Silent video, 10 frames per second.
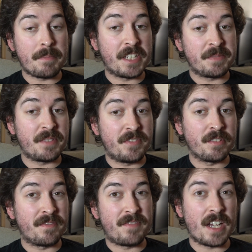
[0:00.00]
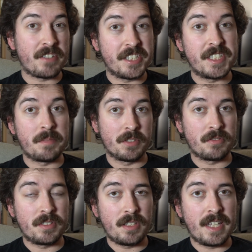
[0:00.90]
makes me feel very
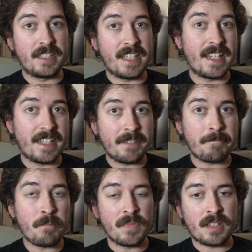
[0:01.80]
similar in the ending,